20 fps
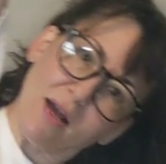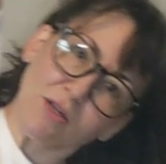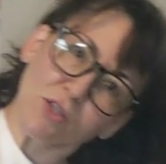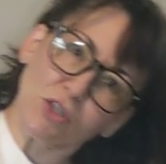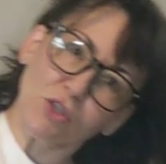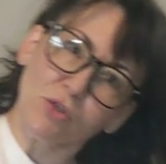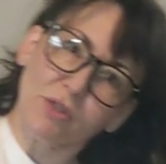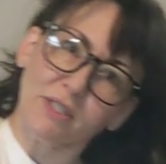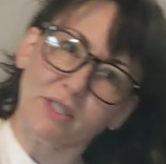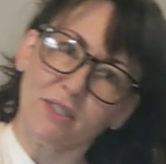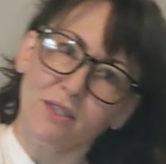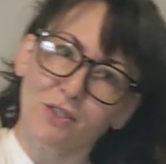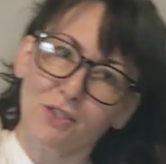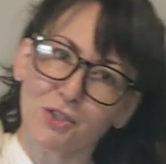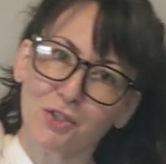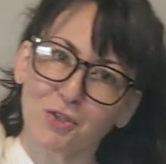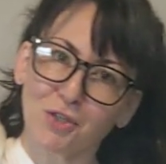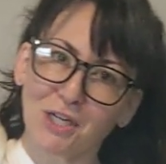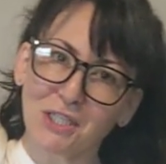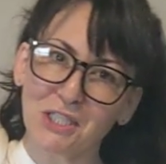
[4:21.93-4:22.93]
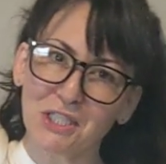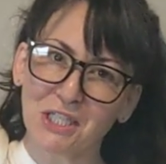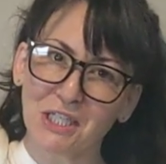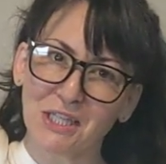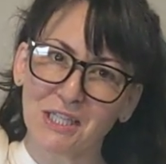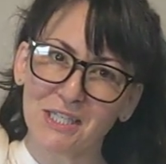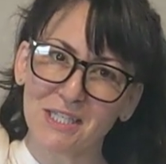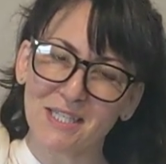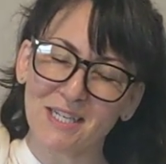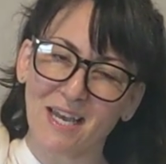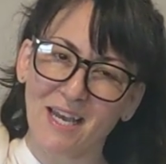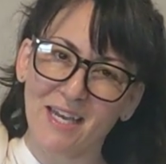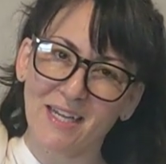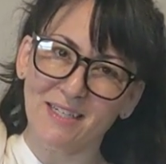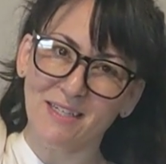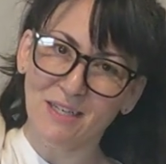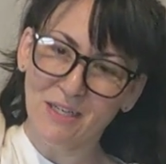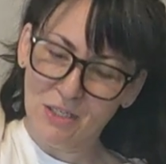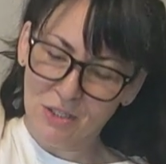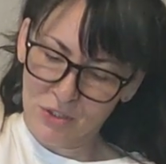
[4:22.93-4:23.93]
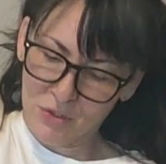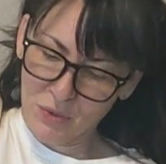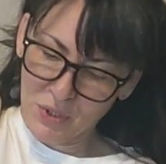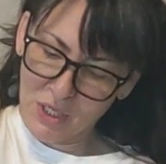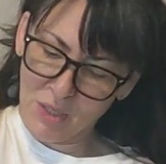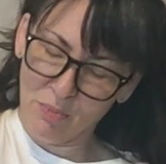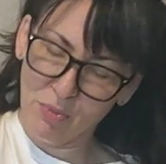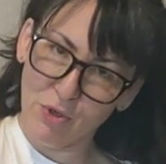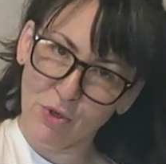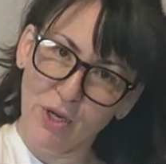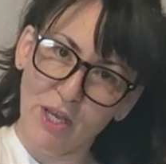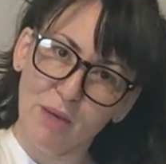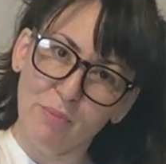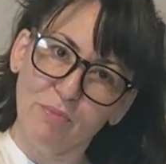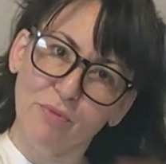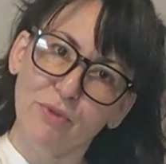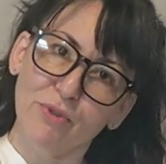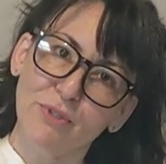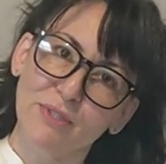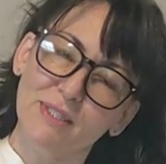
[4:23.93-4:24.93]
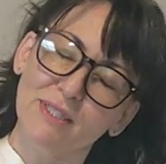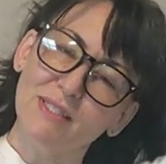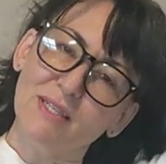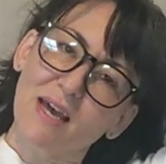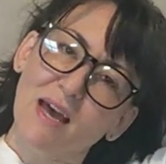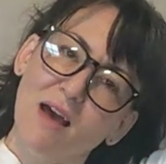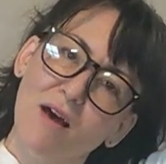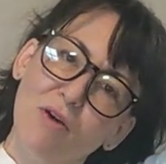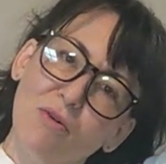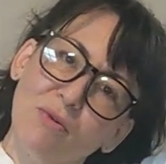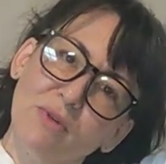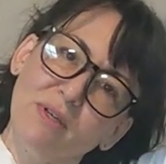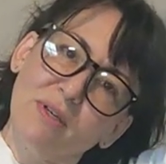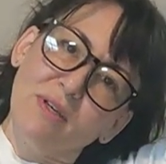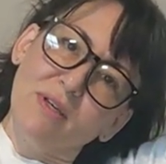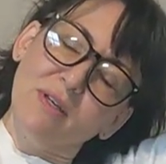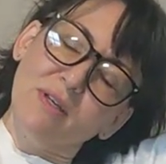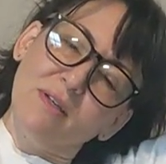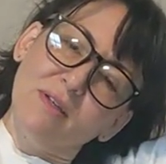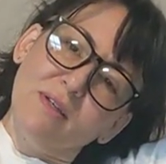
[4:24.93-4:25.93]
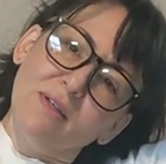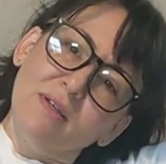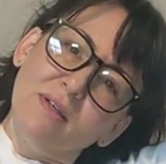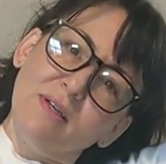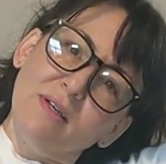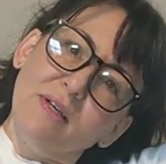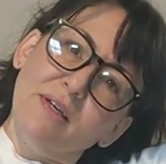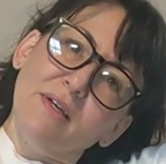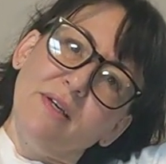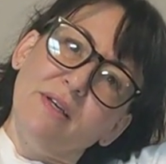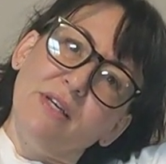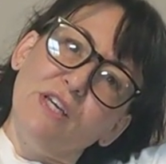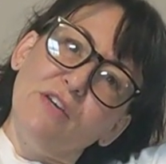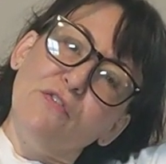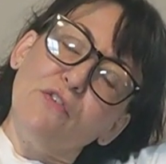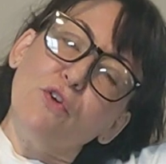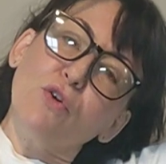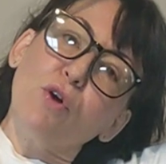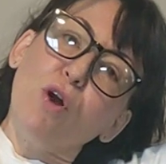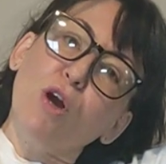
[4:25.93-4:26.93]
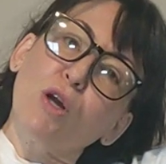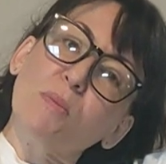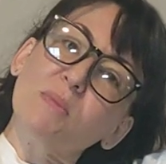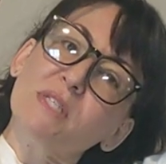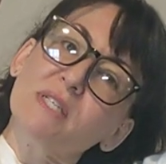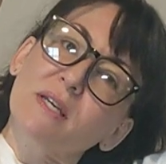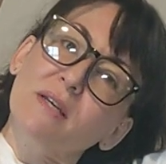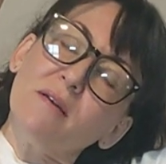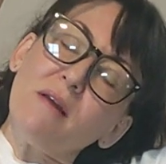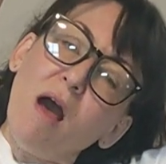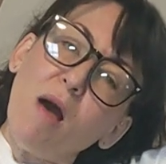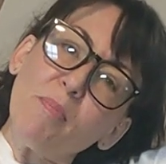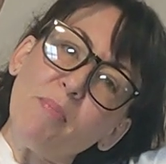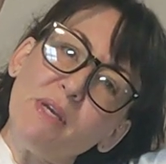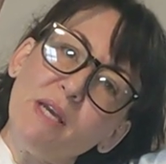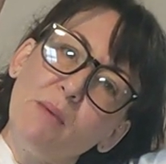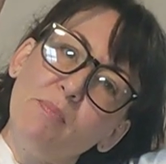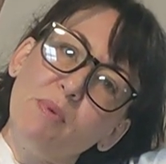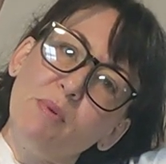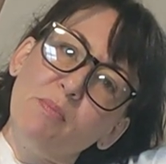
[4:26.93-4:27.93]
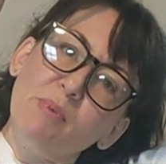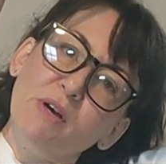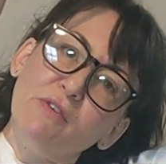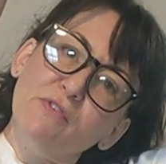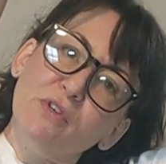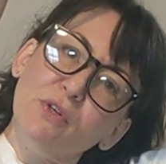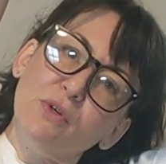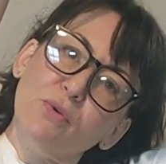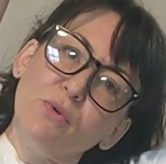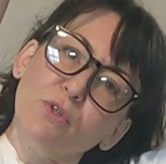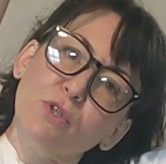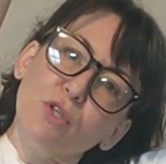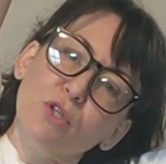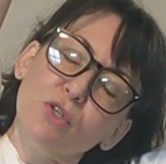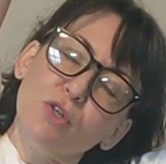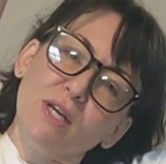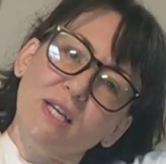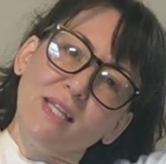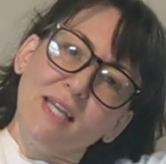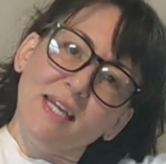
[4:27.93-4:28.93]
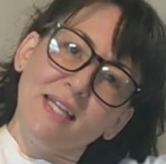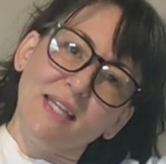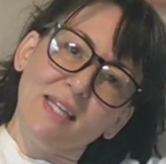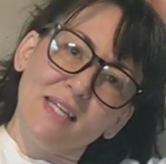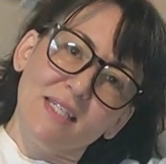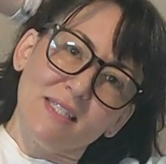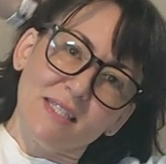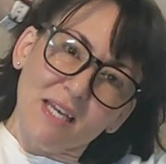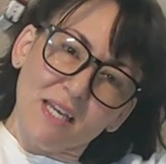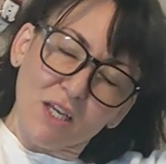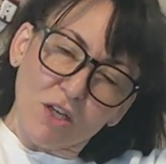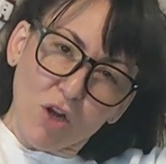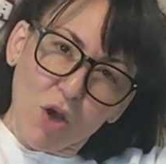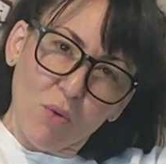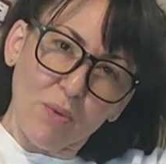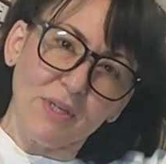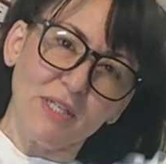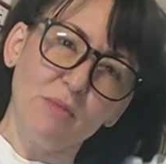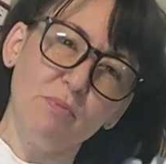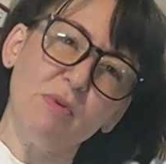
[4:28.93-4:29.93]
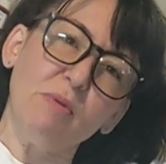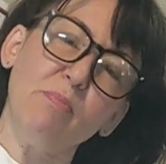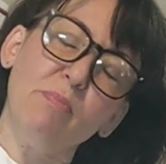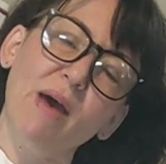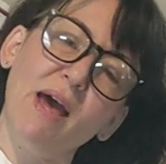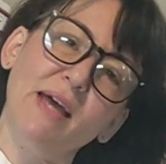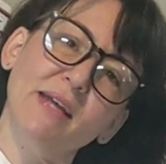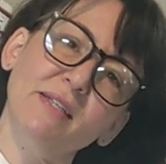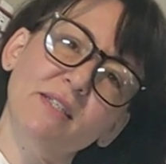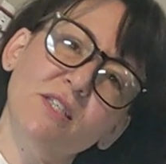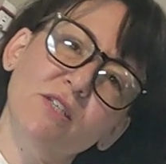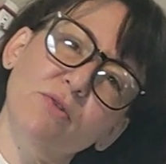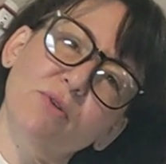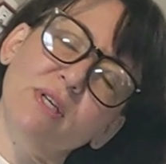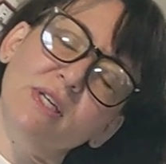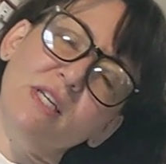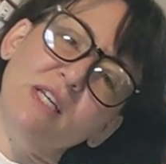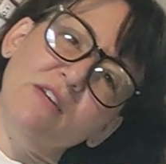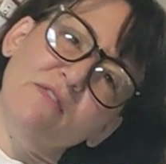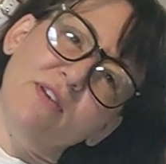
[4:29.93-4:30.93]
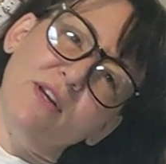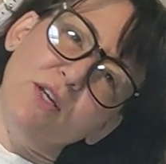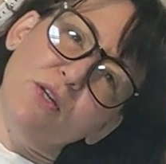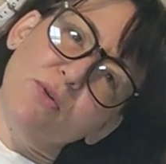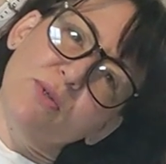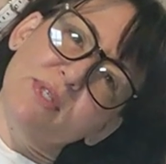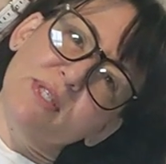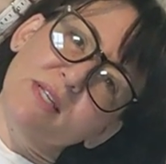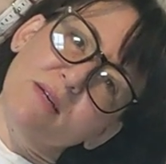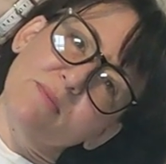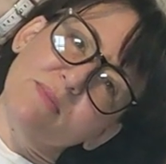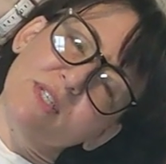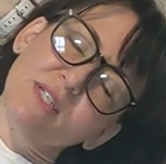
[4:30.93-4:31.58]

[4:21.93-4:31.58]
actually stretching the side. So keep your hip rooted down. If your arms cannot be up above you or straight like this, they can always be bent. You can even use them